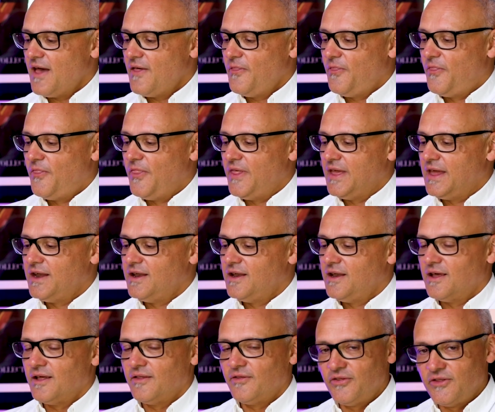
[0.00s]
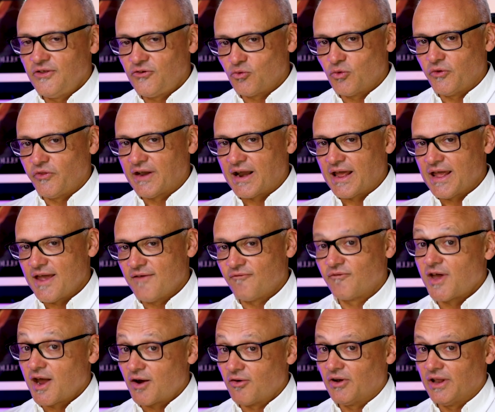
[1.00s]
This one that I
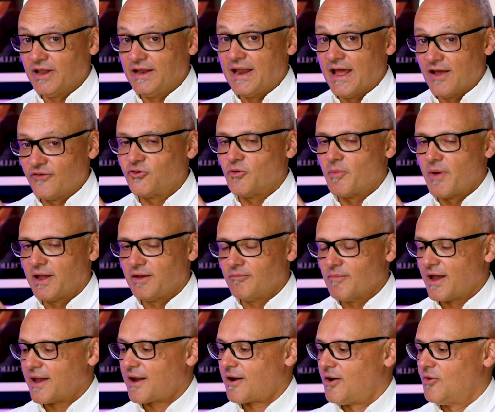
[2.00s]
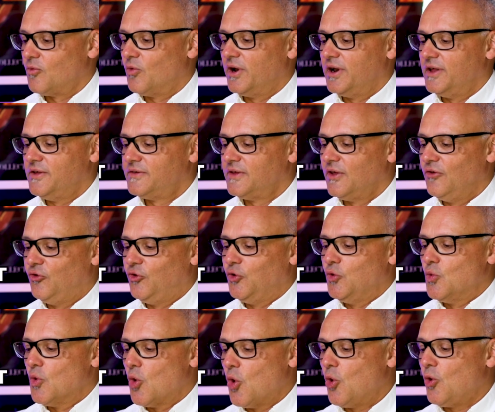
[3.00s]
have currently now. So my current one is,
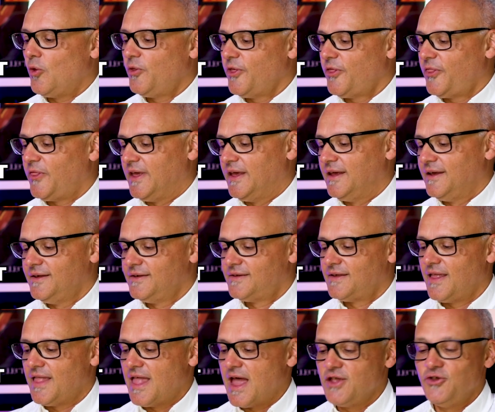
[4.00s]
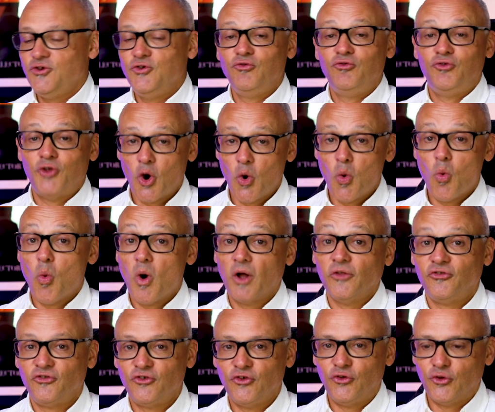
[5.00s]
do all the things that you don't
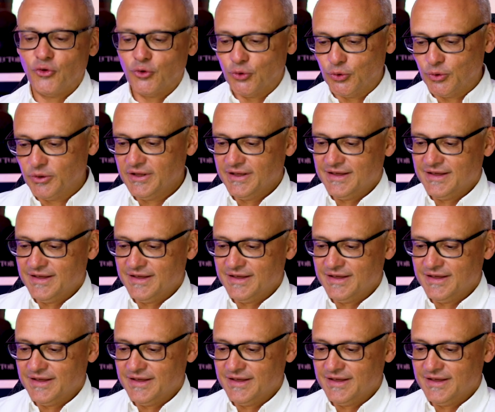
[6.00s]
want to do.